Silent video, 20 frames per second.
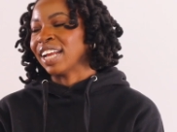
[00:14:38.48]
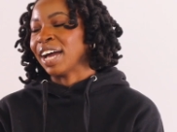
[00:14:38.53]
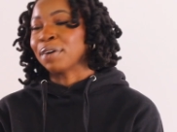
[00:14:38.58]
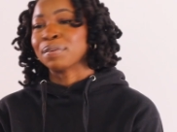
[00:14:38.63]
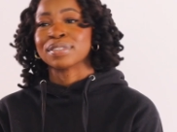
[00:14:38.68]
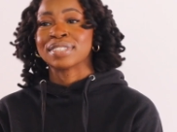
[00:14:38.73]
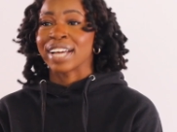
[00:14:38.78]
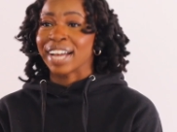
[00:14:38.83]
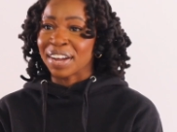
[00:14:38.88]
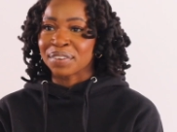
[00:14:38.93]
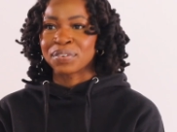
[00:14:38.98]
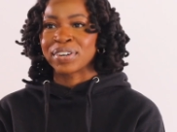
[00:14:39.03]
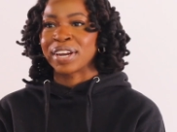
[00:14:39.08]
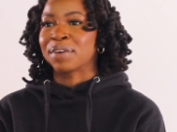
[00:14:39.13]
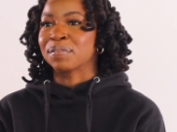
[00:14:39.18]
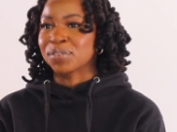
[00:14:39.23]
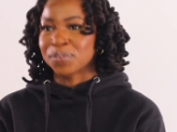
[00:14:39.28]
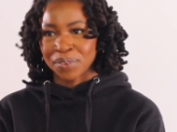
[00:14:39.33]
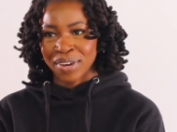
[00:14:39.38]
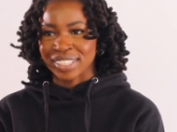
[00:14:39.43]
I was high when I
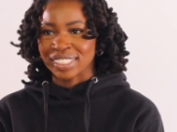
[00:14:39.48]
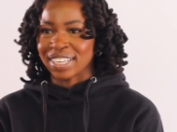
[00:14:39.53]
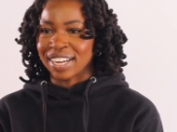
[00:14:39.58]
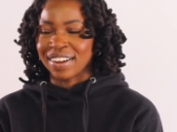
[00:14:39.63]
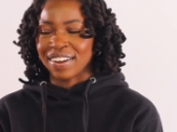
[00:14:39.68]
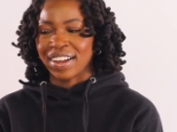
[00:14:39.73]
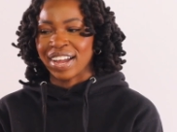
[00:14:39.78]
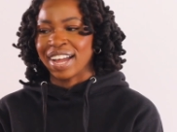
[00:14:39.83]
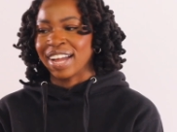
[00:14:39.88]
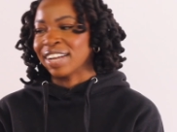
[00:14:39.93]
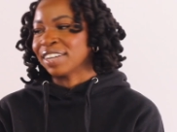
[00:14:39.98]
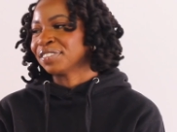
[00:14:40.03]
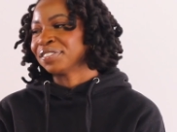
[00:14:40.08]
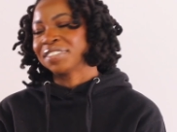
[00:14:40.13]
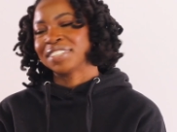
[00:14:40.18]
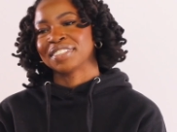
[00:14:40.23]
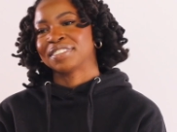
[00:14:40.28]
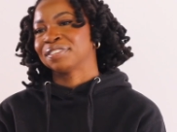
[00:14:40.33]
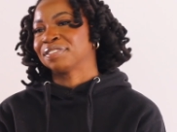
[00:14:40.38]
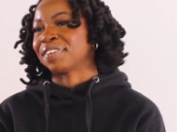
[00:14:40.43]
was watching How High, it
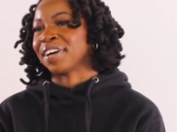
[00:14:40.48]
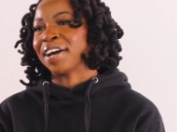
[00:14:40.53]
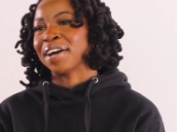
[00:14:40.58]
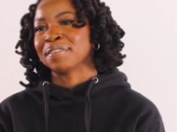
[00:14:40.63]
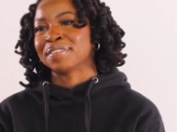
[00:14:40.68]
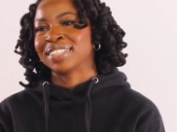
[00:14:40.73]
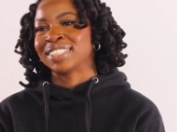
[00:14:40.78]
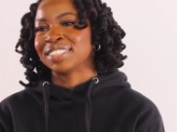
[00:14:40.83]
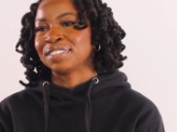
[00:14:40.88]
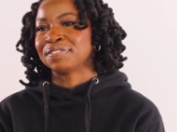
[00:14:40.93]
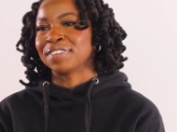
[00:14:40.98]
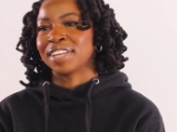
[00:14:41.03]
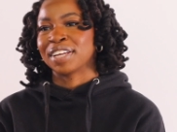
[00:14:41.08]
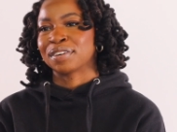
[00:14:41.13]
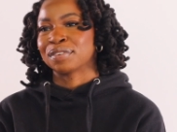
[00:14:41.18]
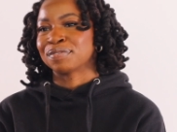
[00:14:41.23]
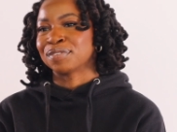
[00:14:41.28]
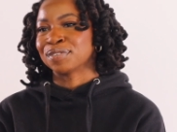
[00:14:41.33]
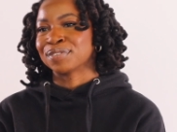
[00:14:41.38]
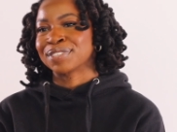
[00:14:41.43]
was just a vibe. It just felt like
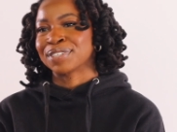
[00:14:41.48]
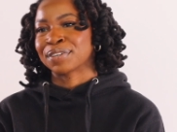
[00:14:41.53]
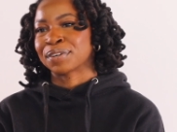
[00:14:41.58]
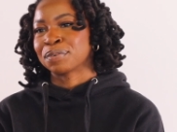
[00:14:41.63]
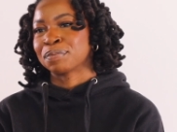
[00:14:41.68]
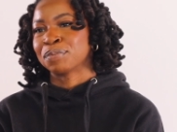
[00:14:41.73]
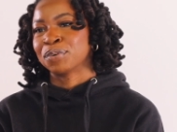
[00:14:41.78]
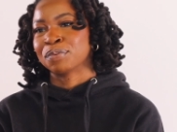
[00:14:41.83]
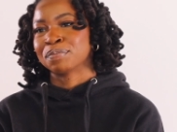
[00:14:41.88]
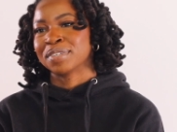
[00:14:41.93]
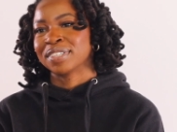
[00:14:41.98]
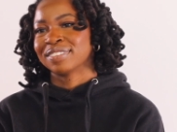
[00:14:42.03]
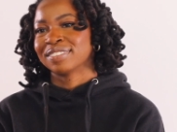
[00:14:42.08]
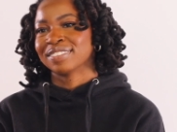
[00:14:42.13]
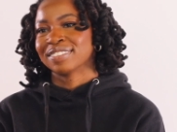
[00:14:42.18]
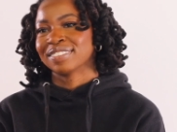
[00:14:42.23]
a full circle moment.